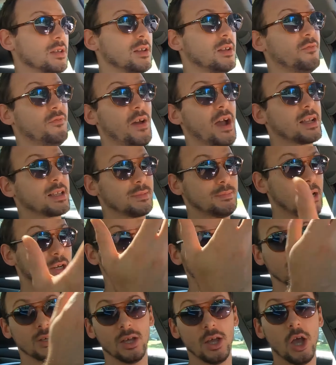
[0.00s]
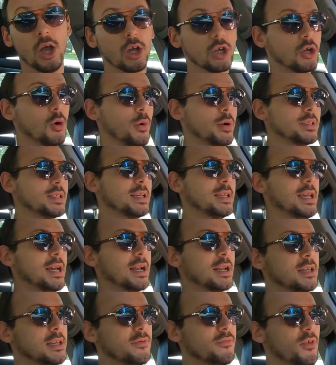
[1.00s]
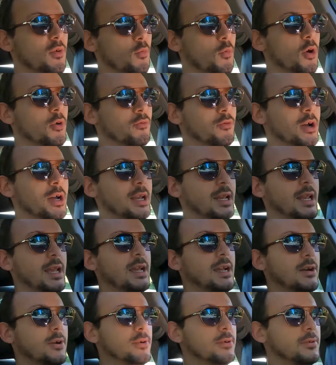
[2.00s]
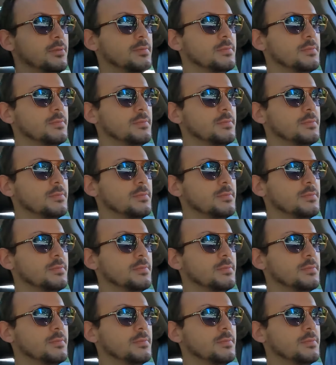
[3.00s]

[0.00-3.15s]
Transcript: In fact, I'm actually going to get a different one right now.